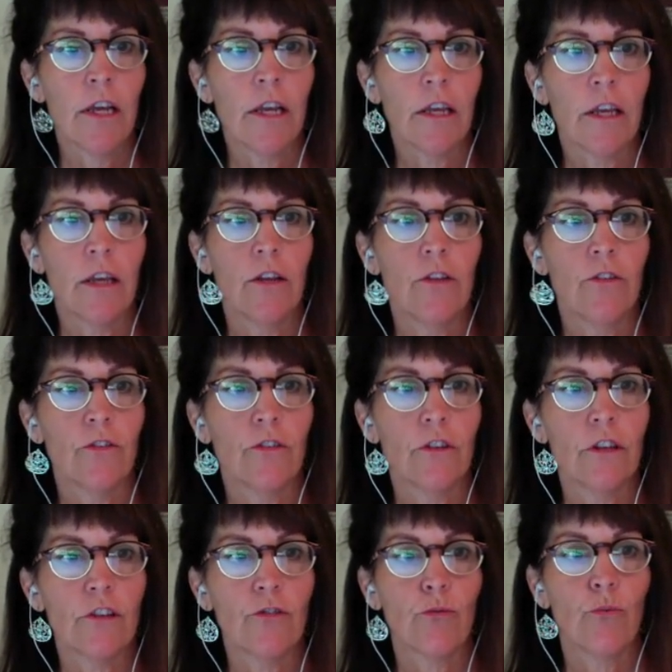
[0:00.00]
is
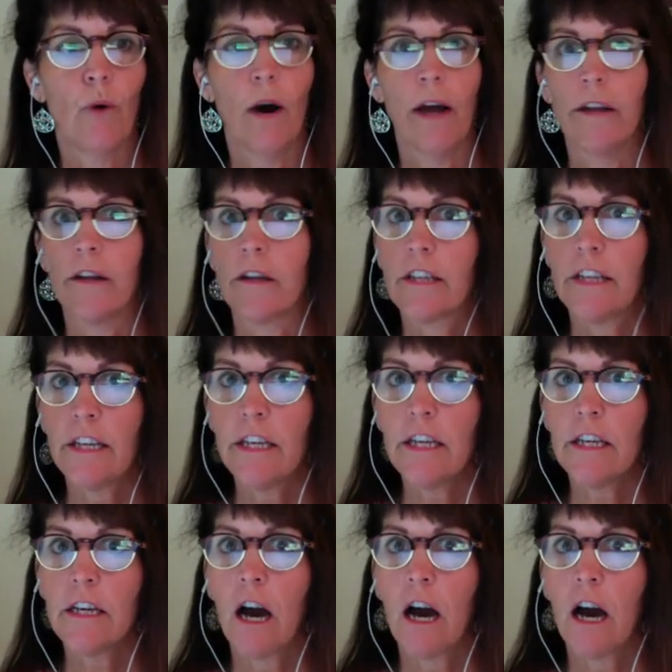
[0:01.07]
this one, key